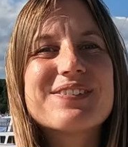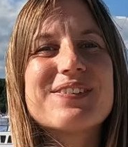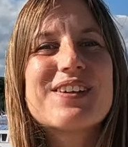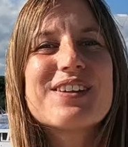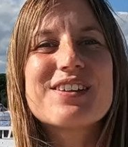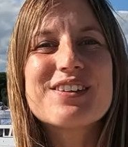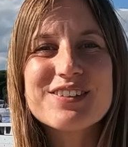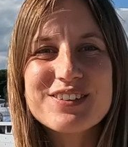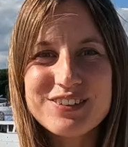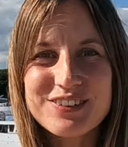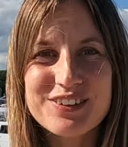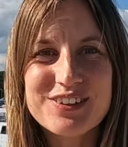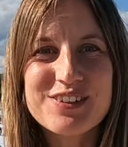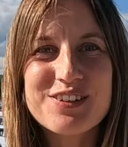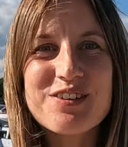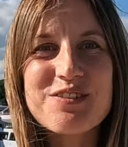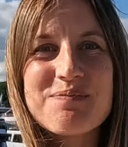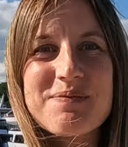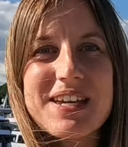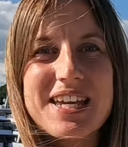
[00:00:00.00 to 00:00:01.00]
For those who don't
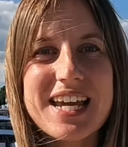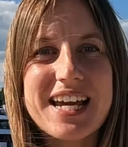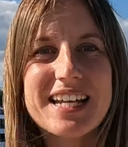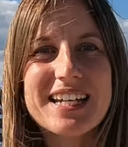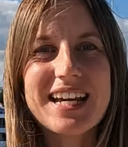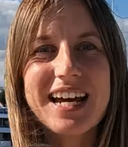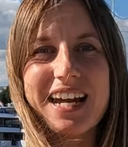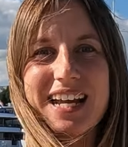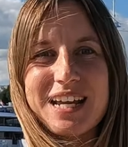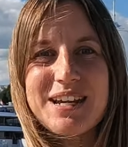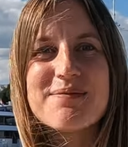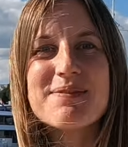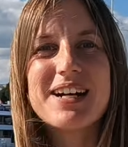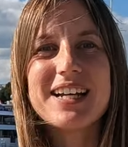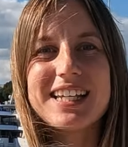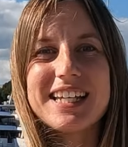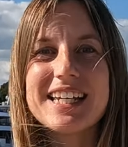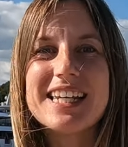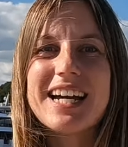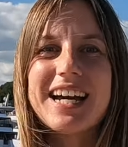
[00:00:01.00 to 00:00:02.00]
know me yet, I am
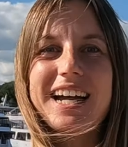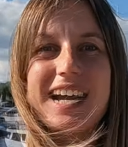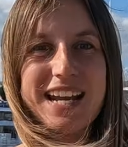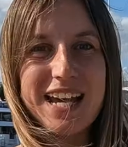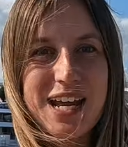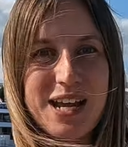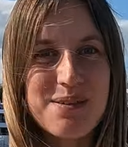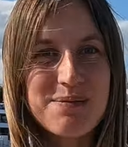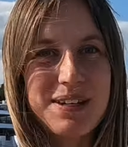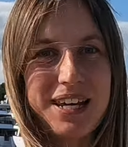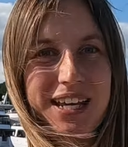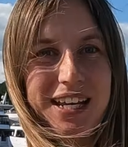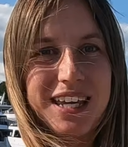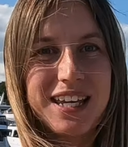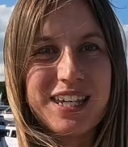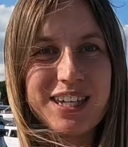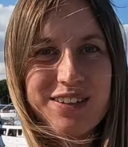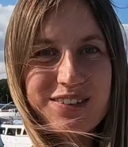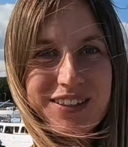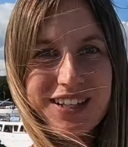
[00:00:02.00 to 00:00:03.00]
Alina and I am
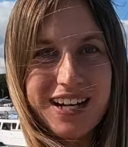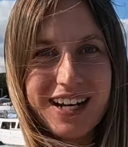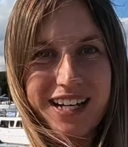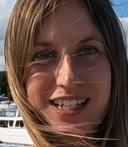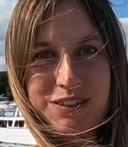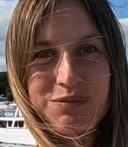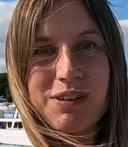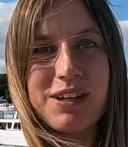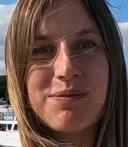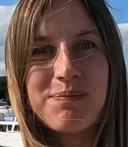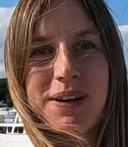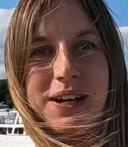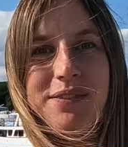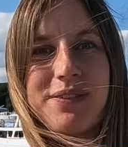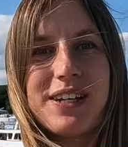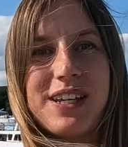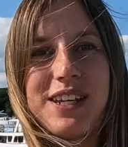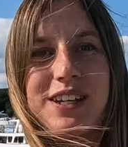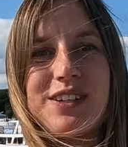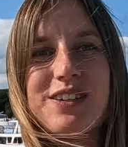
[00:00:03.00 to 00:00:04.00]
taking you guys with my
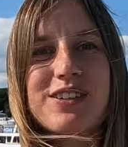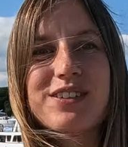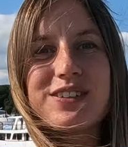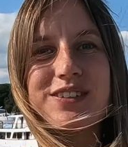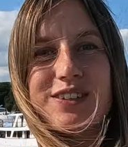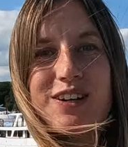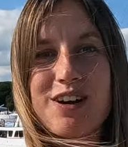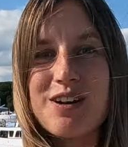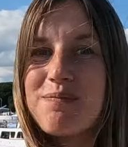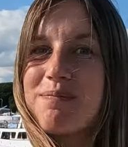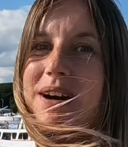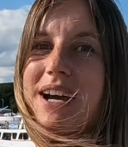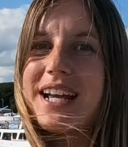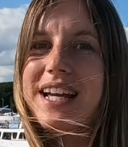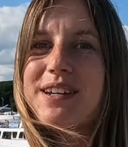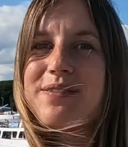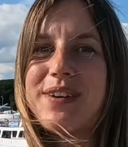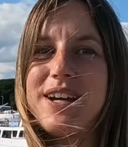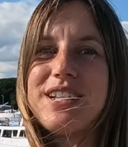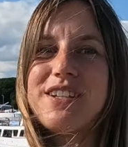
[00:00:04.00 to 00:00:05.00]
videos on my
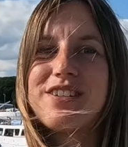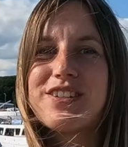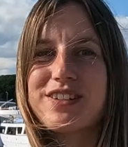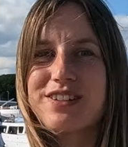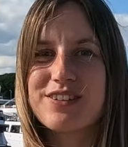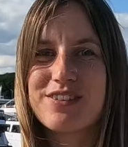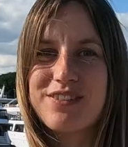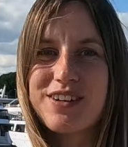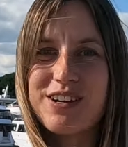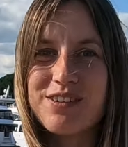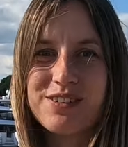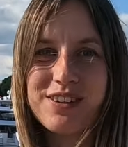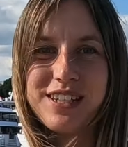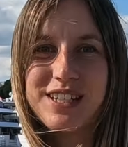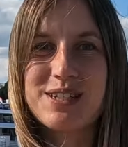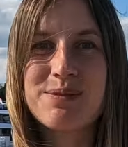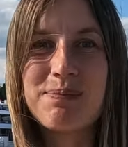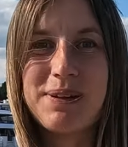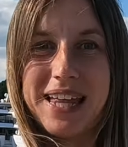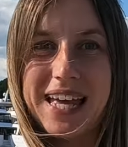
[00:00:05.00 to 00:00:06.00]
adventures around
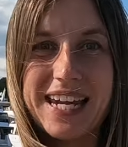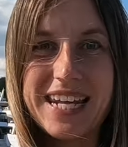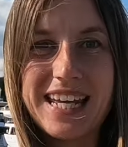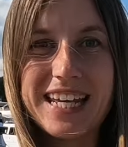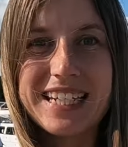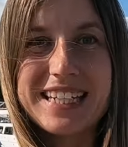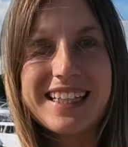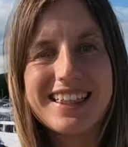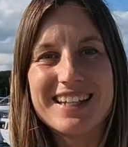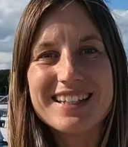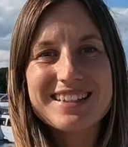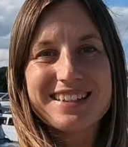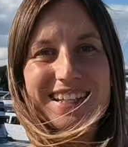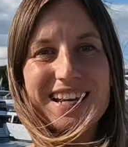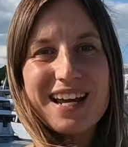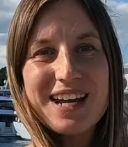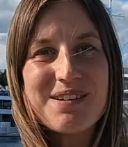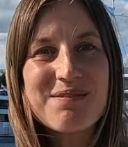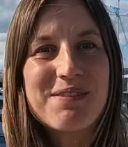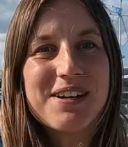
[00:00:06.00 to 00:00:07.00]
this planet. This
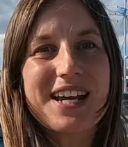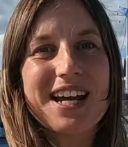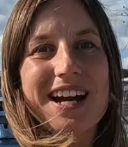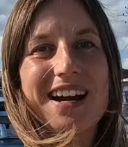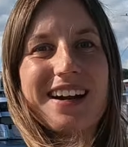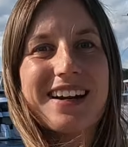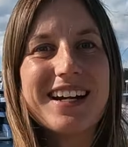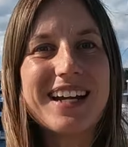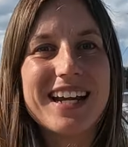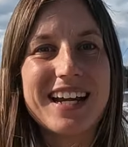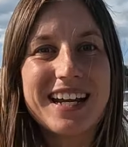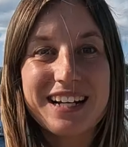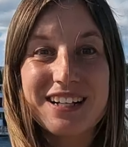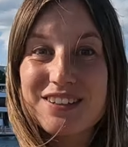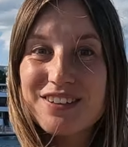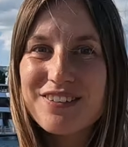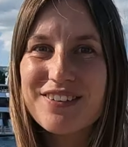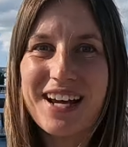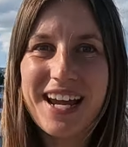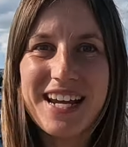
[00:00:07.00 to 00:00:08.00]
time we are in
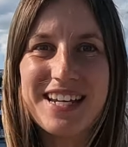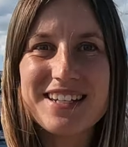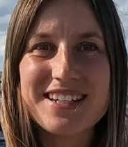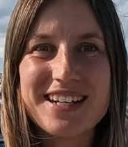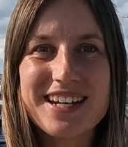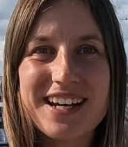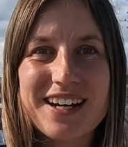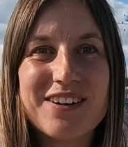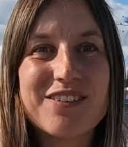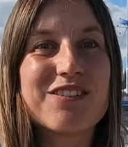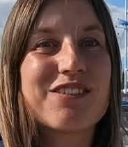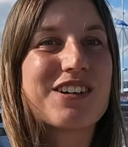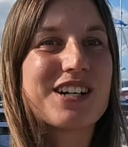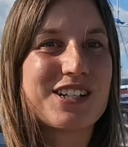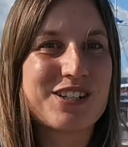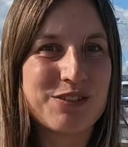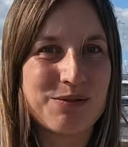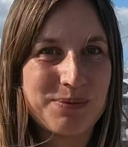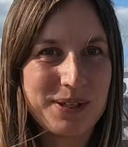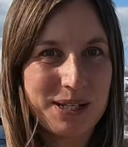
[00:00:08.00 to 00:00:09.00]
Croatia, or
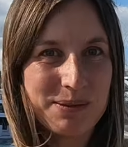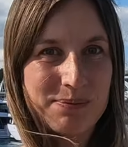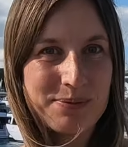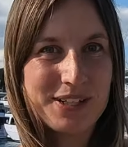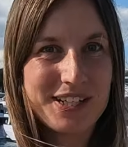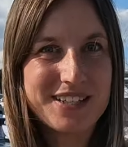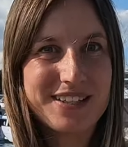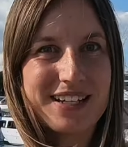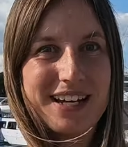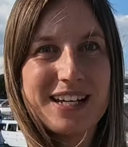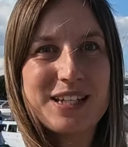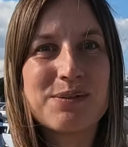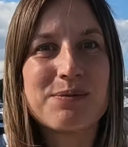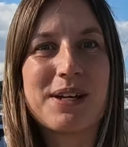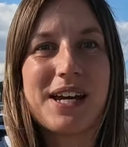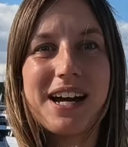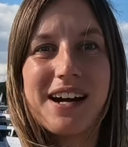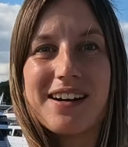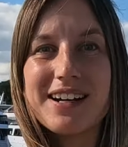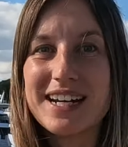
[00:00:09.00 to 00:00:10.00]
to be precise,
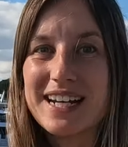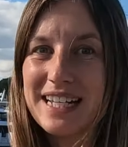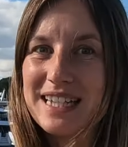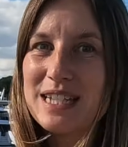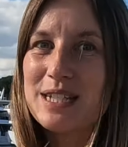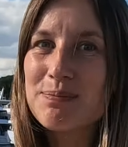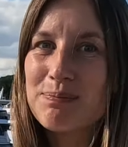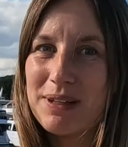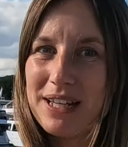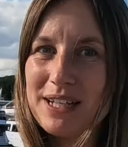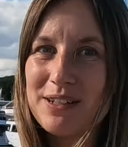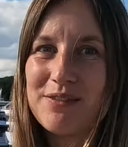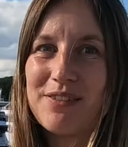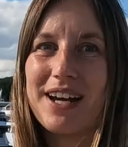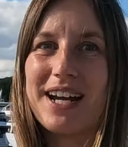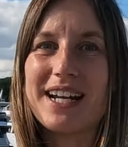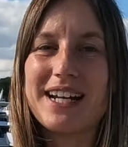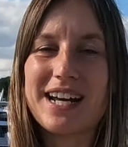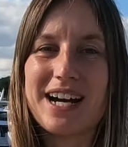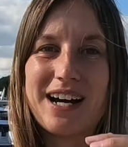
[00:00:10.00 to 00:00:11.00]
we are in Split
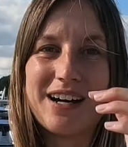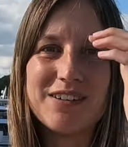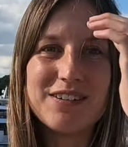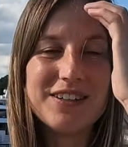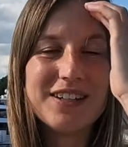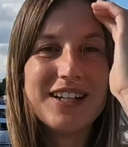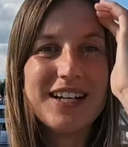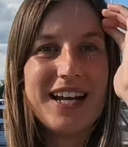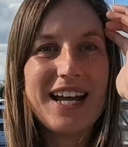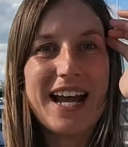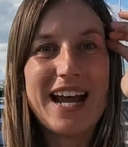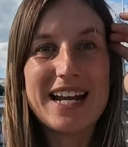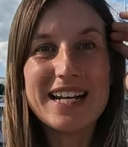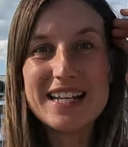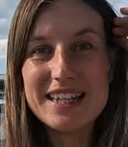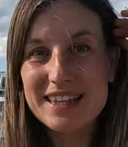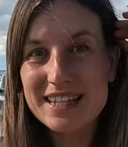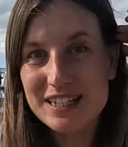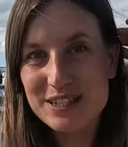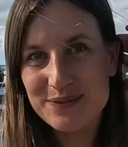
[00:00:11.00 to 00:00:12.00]
right now. And
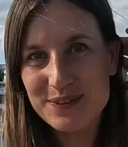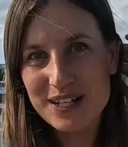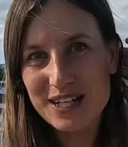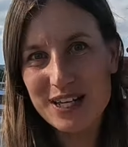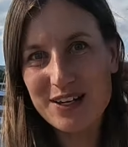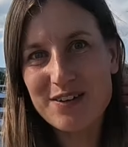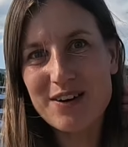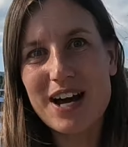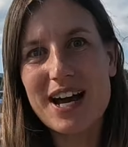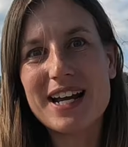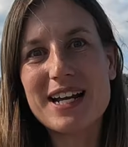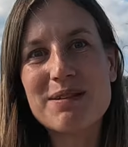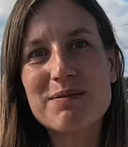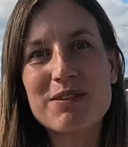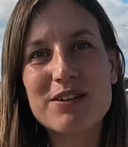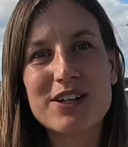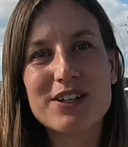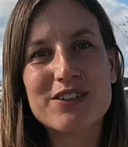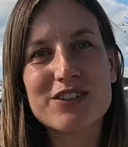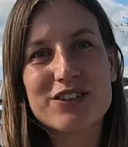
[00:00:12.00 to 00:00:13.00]
in this video I am
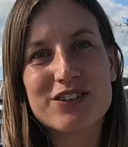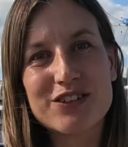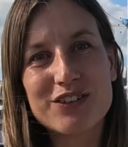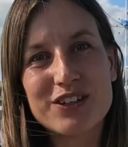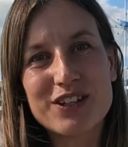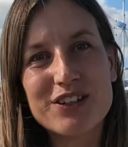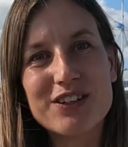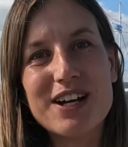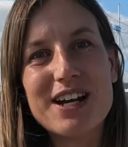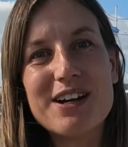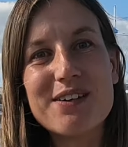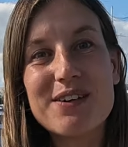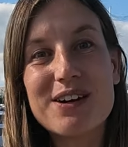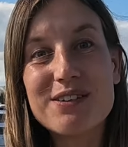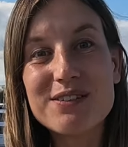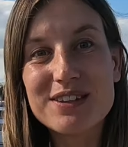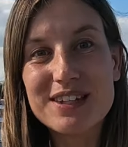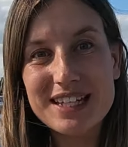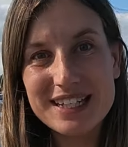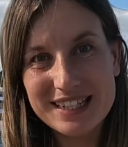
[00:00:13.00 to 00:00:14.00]
going to show you
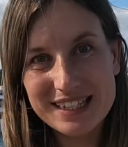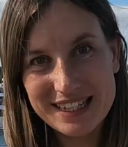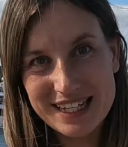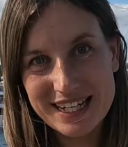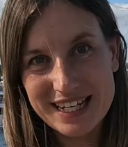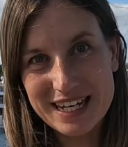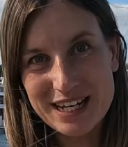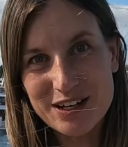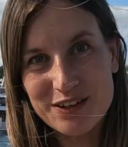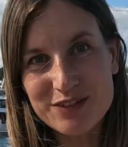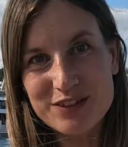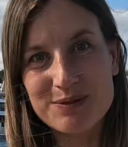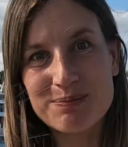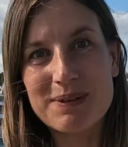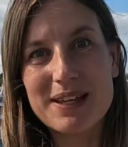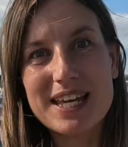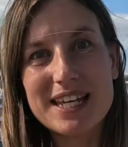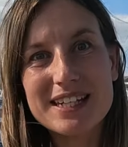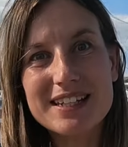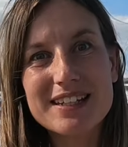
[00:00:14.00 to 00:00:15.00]
around this city of
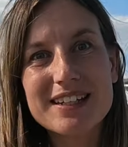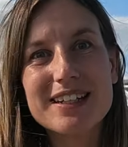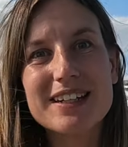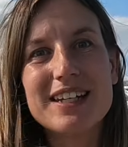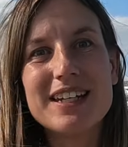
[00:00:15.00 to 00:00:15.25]
Split.